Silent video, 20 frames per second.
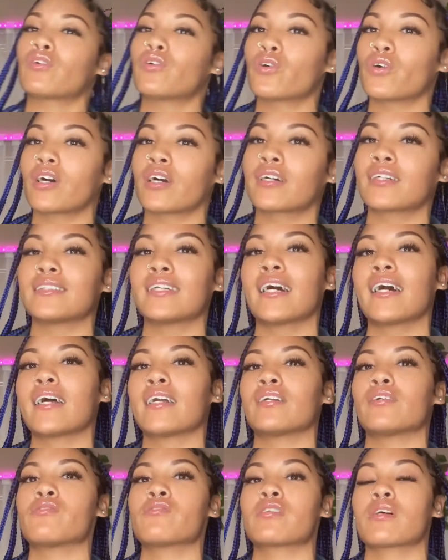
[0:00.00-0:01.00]
door because I gotta
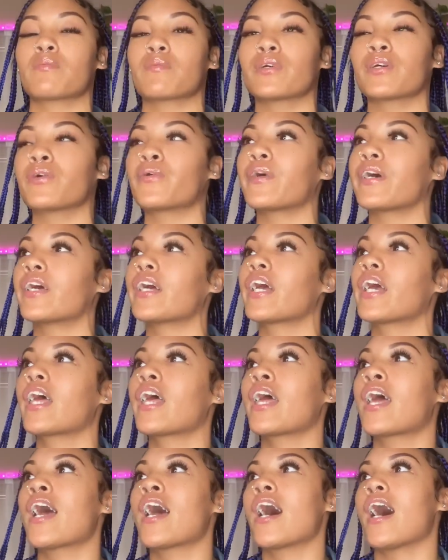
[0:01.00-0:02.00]
do something real quick.
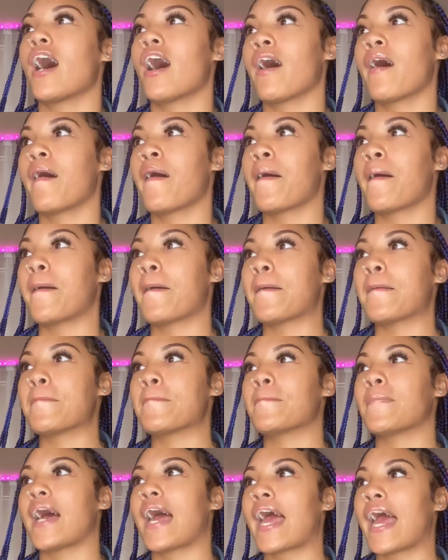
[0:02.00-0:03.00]

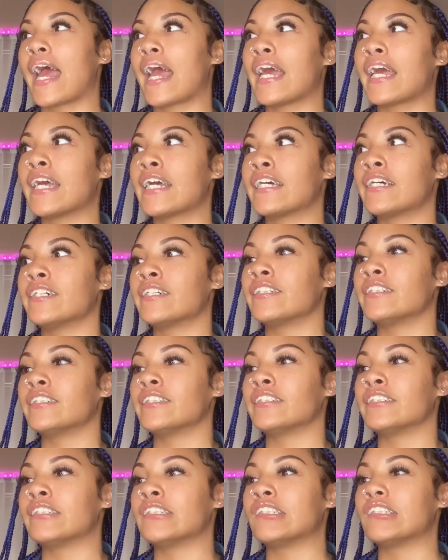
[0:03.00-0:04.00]

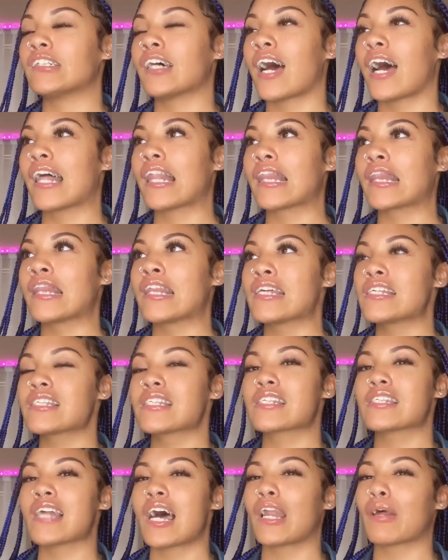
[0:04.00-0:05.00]
And this
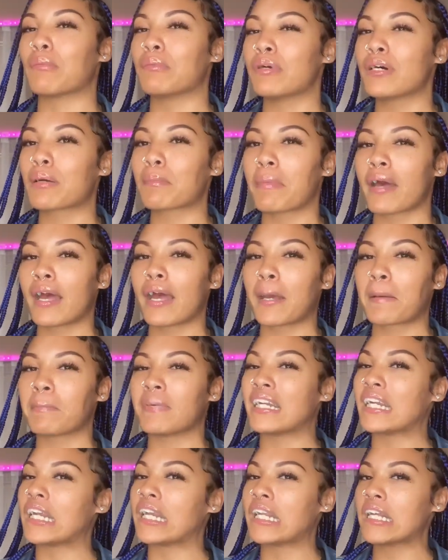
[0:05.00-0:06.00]
is not a mukbang,
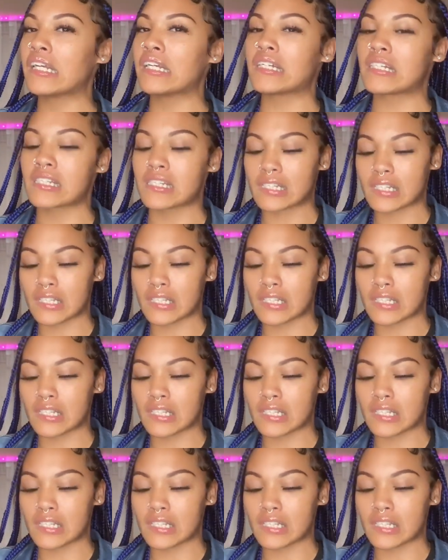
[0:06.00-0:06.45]
but it is.